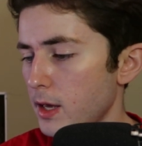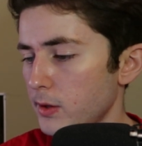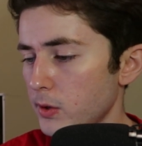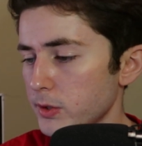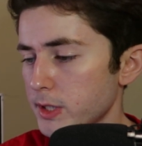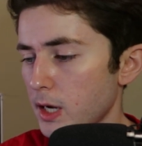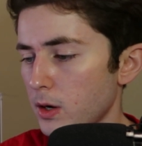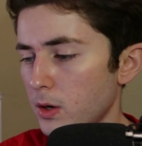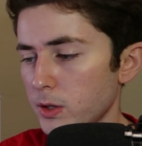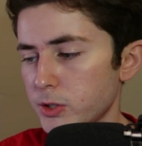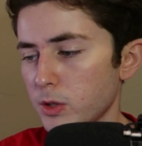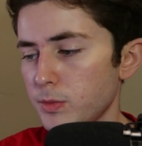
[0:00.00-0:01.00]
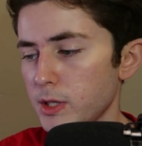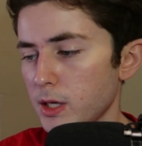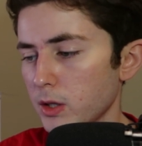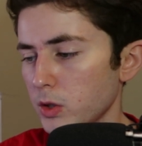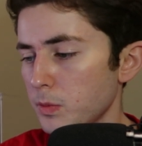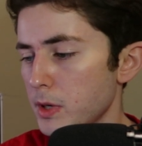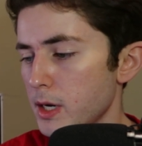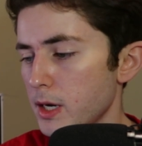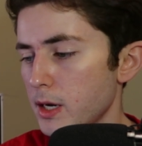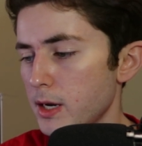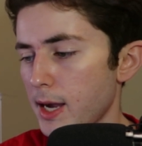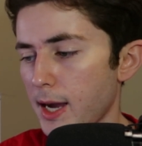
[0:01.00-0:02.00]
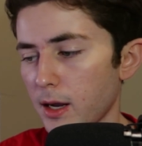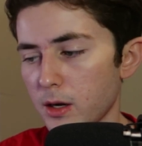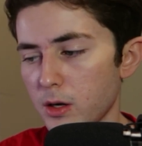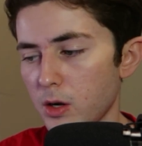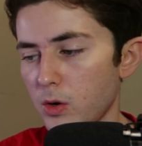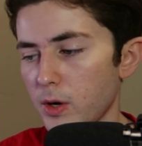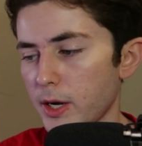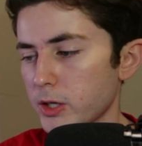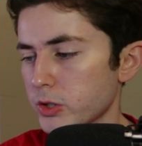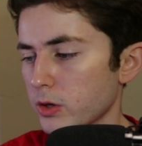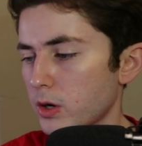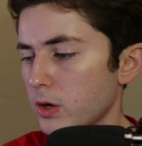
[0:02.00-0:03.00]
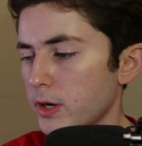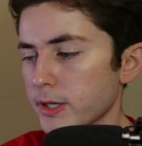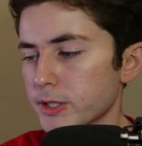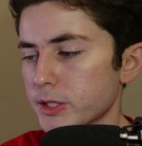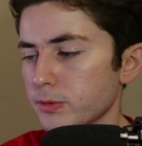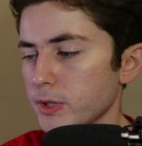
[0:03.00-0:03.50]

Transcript: Those can also be illuminated at no extra cost.